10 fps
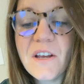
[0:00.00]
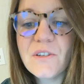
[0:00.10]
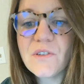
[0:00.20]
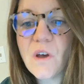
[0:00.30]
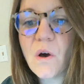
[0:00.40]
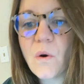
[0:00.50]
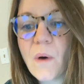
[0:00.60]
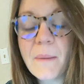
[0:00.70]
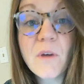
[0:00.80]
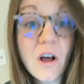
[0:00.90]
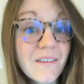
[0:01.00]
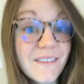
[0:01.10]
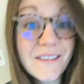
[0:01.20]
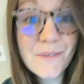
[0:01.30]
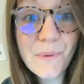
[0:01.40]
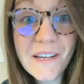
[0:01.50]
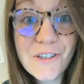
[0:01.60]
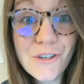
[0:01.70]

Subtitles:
So I'm calling this week